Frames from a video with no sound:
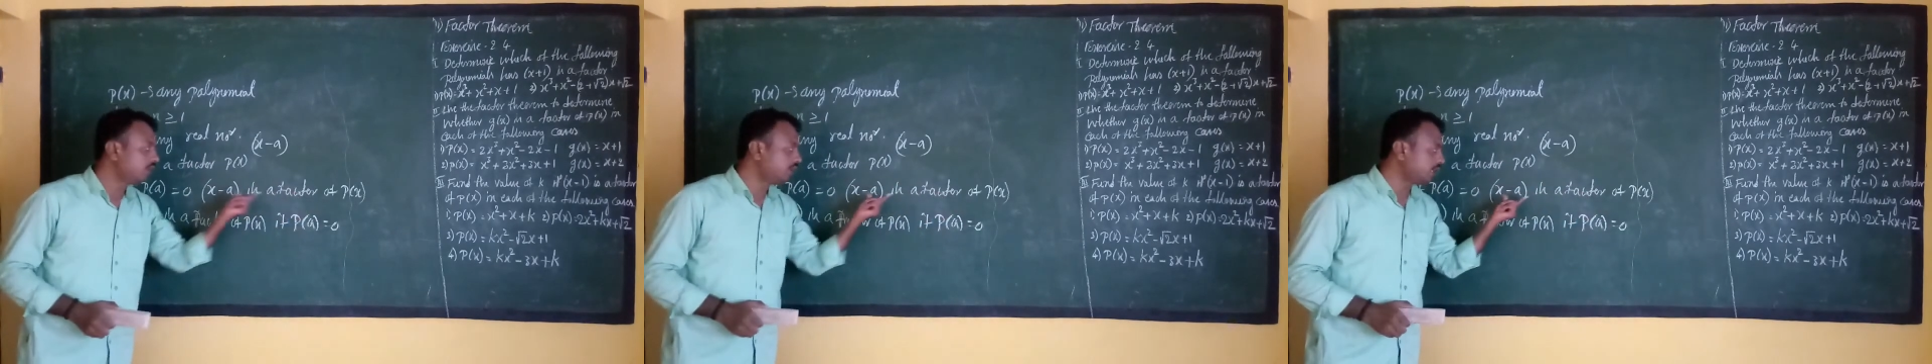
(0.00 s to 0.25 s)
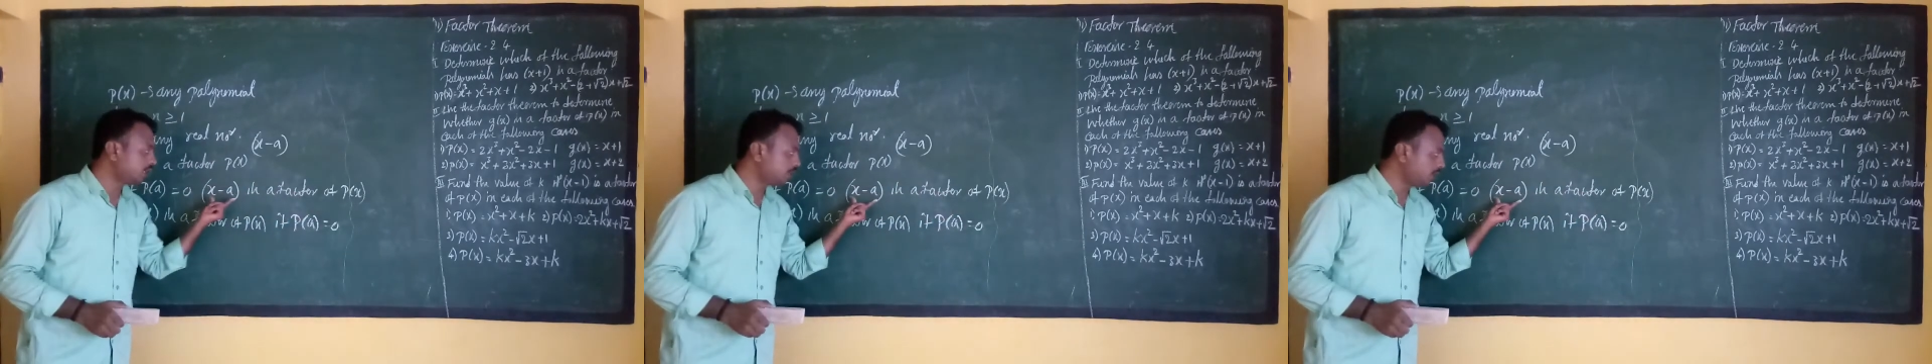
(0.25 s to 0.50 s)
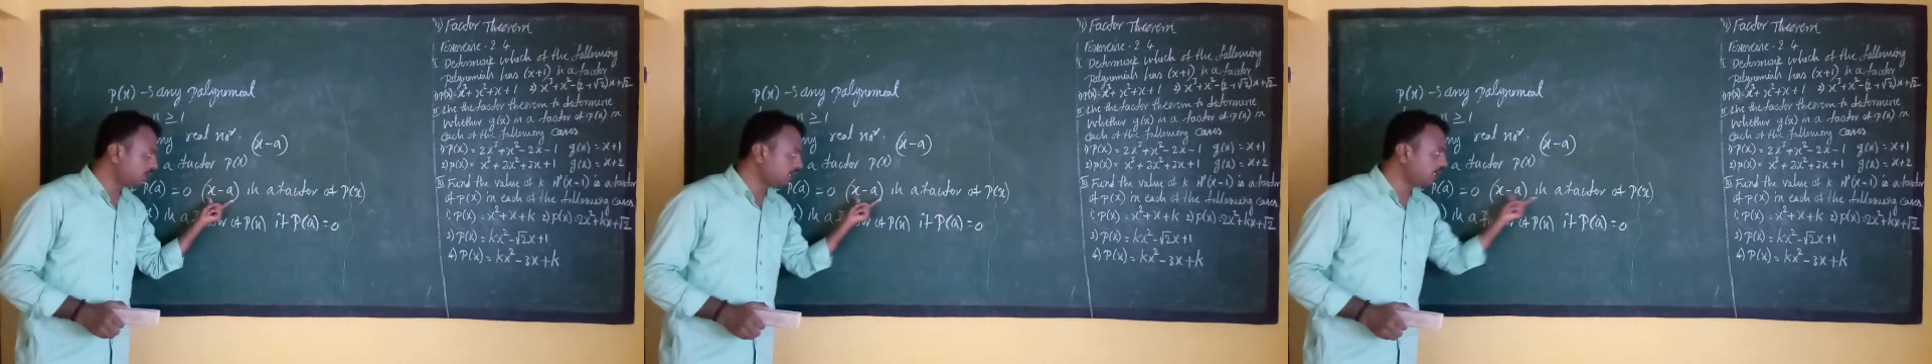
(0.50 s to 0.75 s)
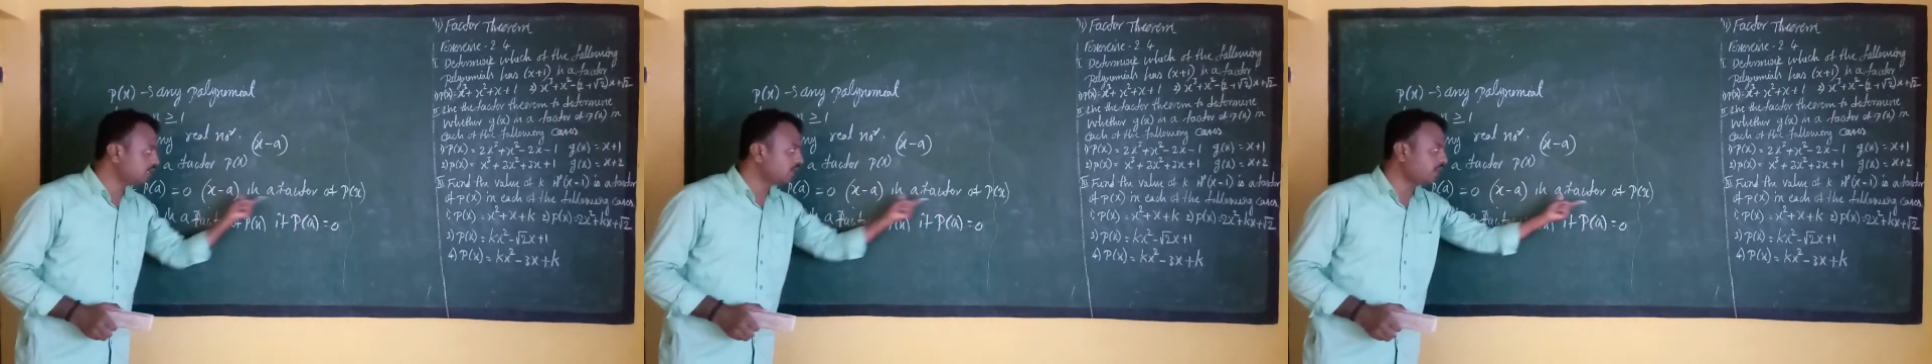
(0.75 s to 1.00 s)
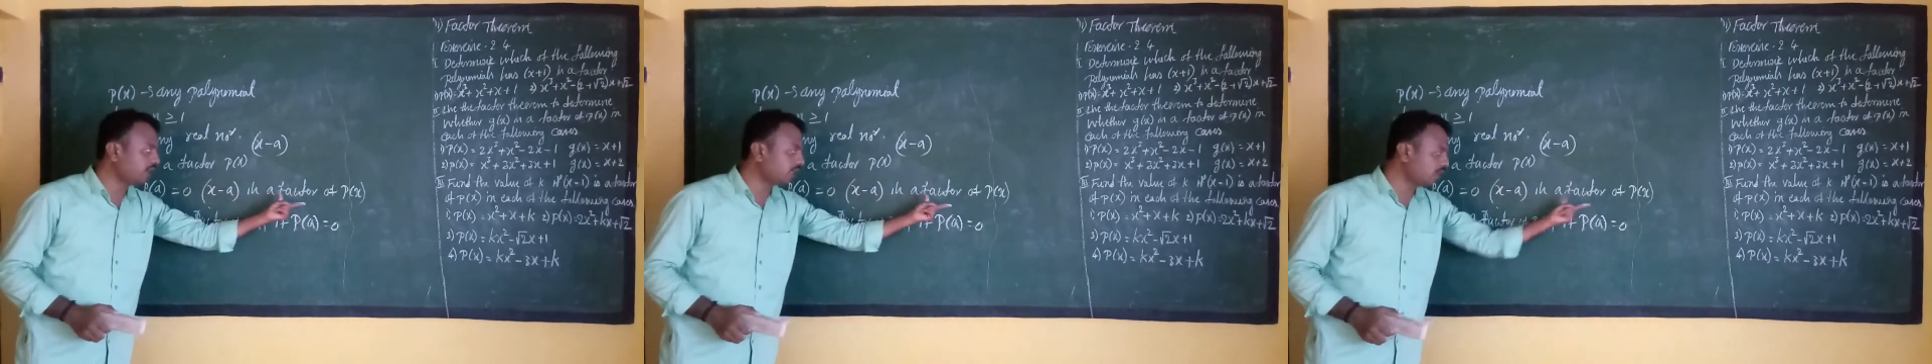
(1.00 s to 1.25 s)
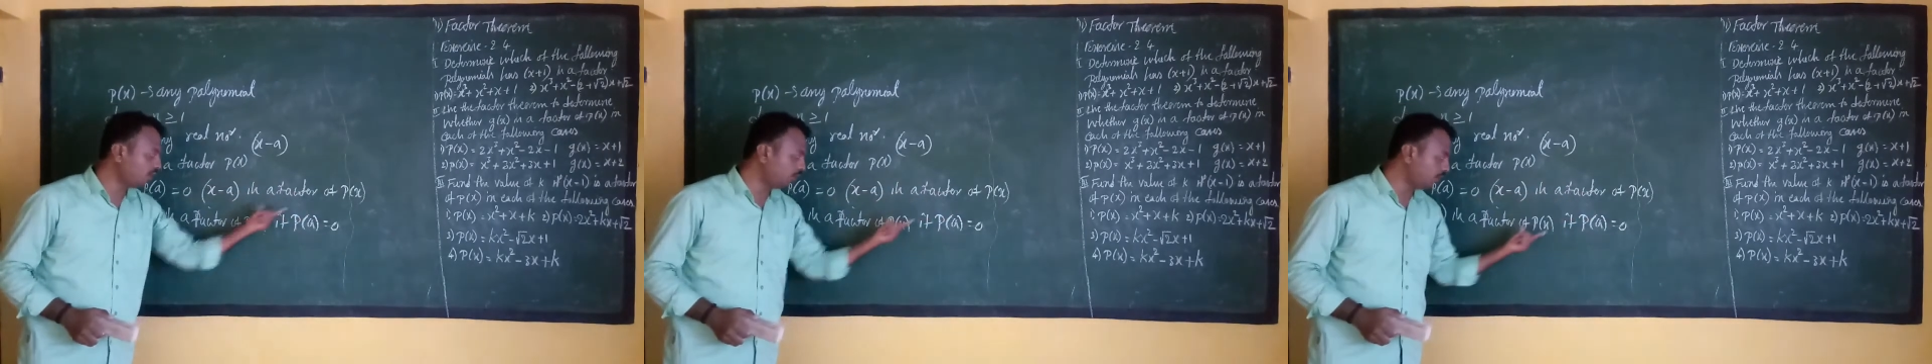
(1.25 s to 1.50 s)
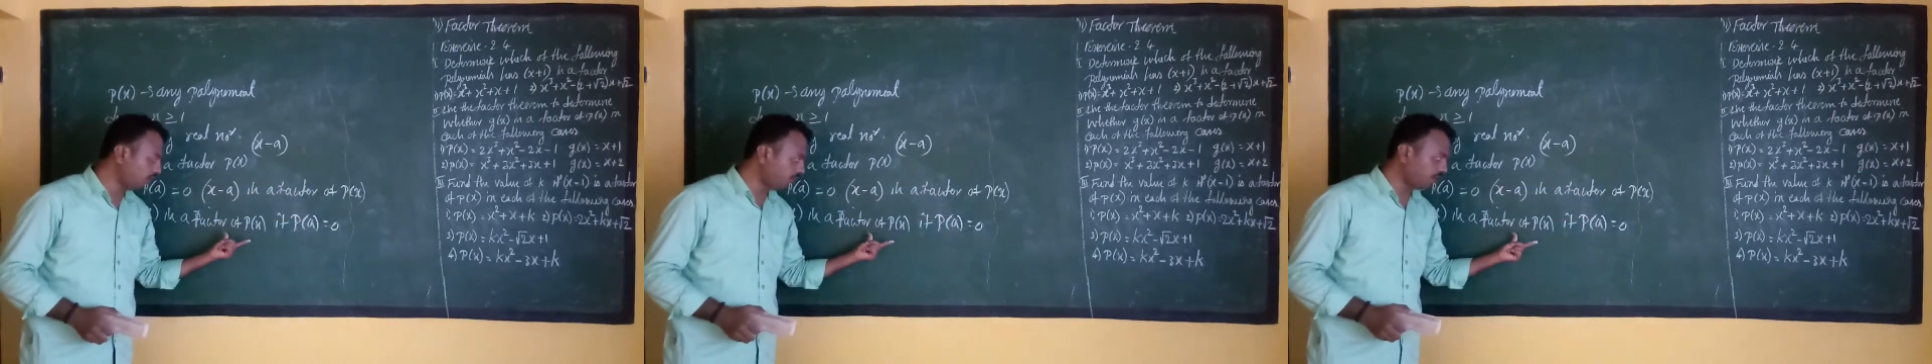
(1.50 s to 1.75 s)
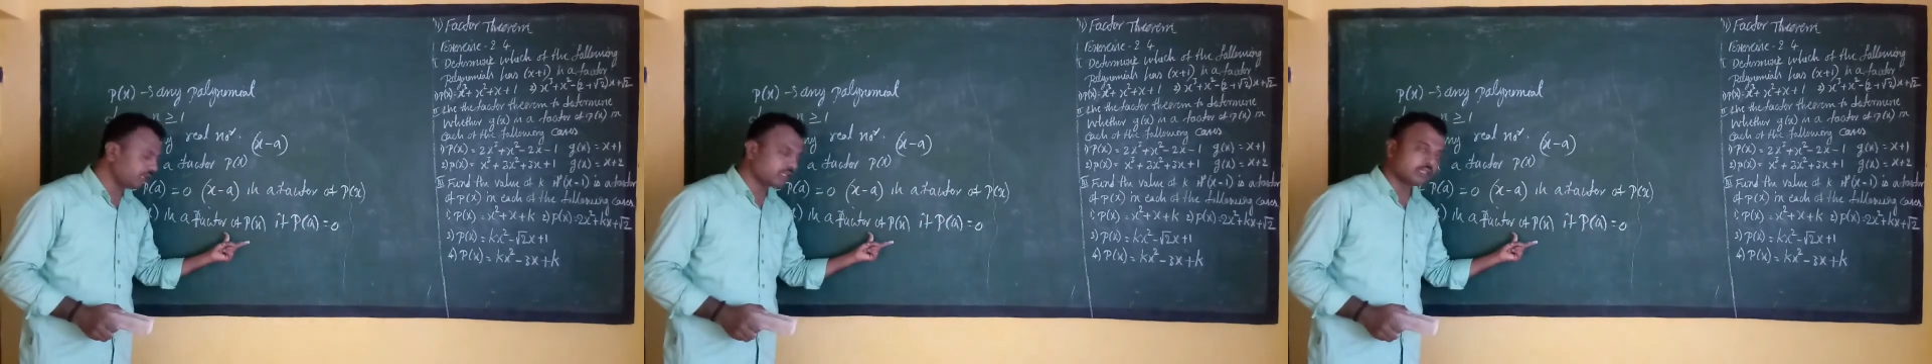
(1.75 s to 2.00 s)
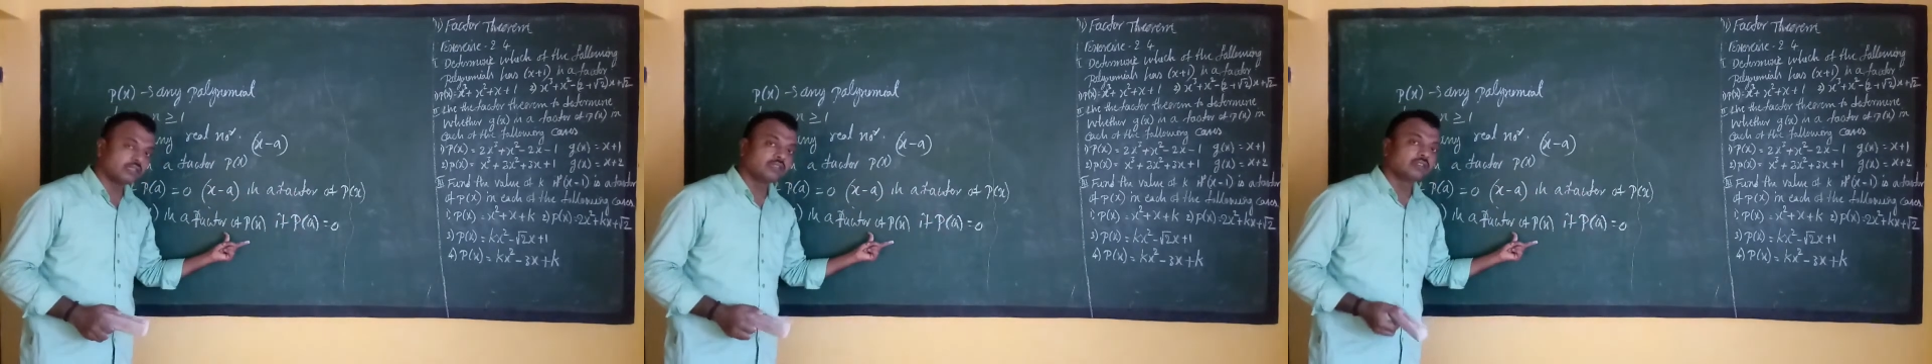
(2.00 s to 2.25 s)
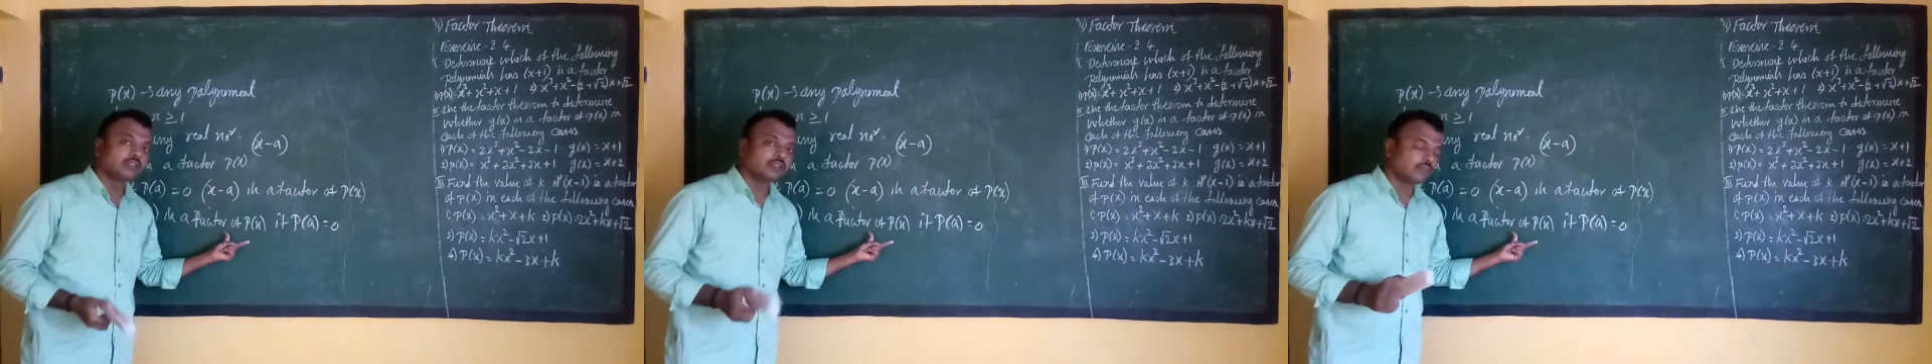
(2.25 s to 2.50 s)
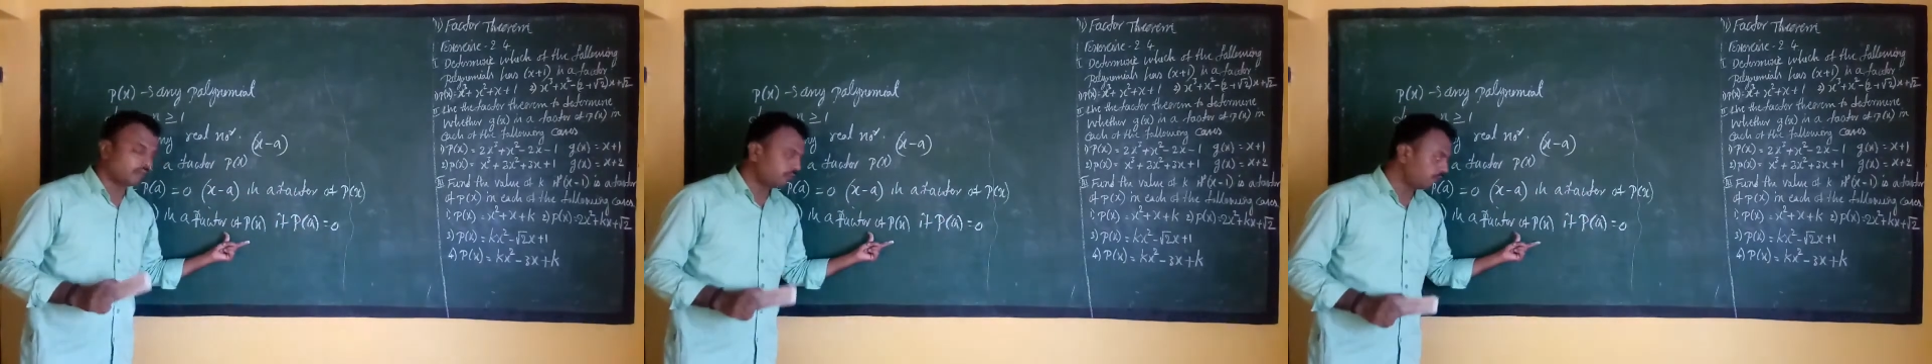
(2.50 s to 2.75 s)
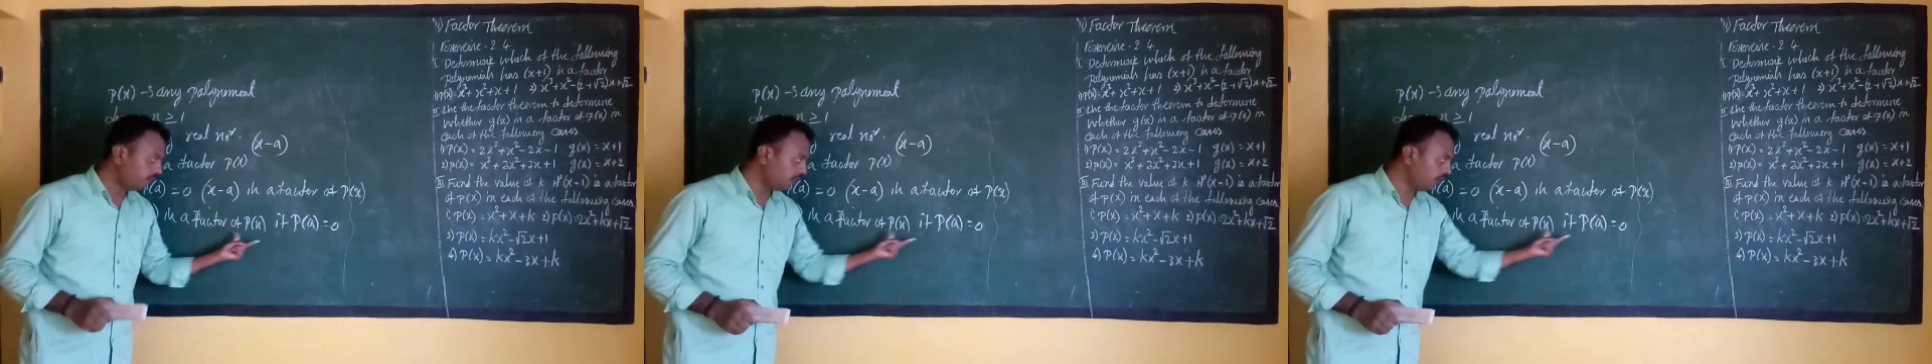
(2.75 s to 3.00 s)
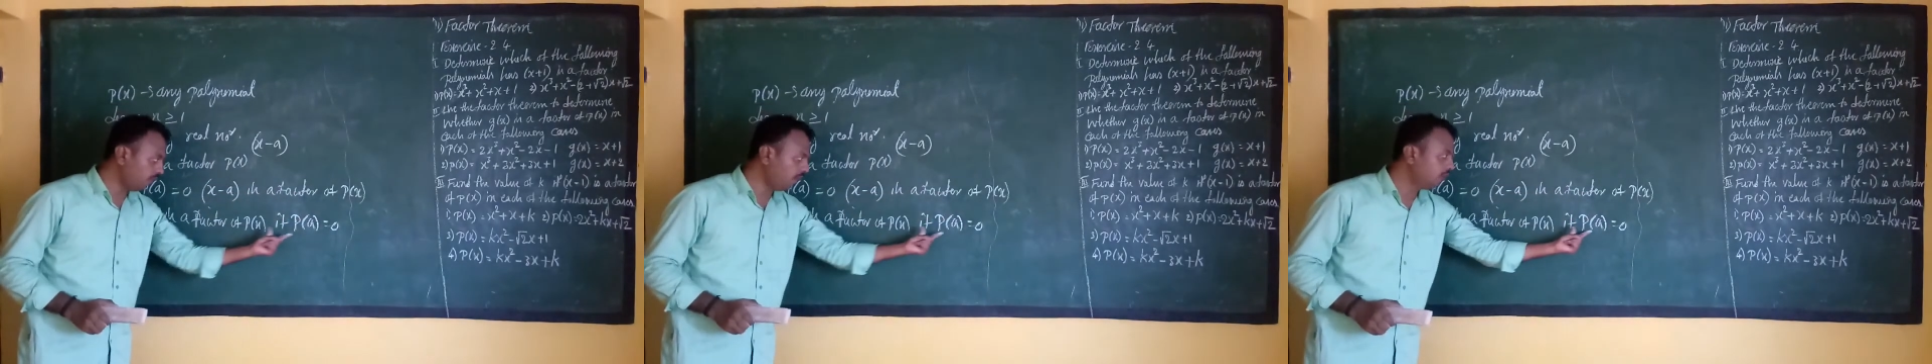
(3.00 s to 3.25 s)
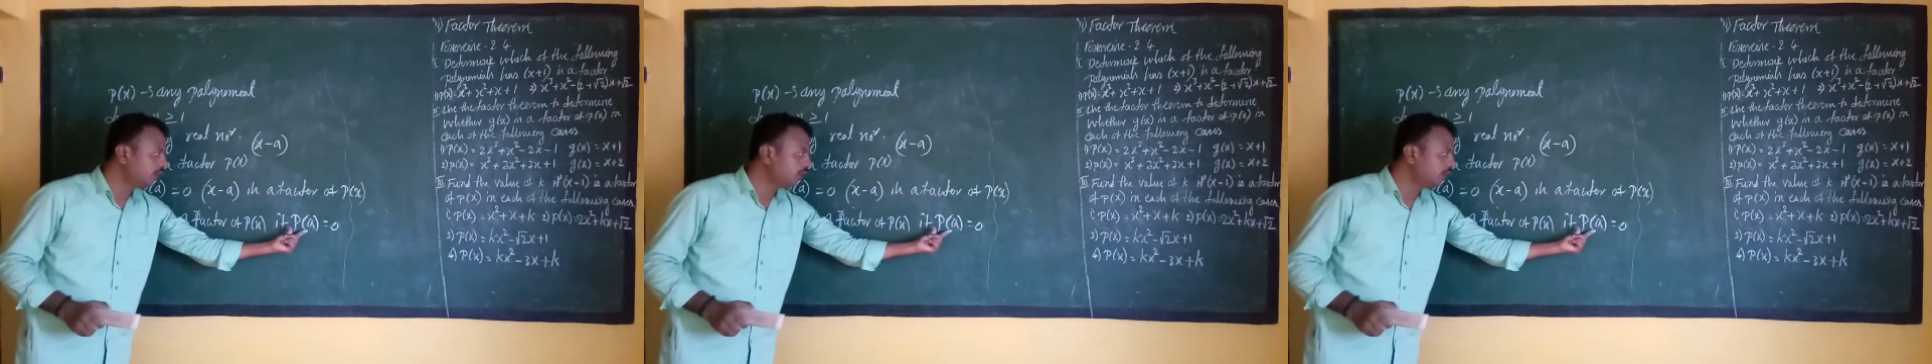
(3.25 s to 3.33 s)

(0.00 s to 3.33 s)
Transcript: x minus a is a factor of p of x if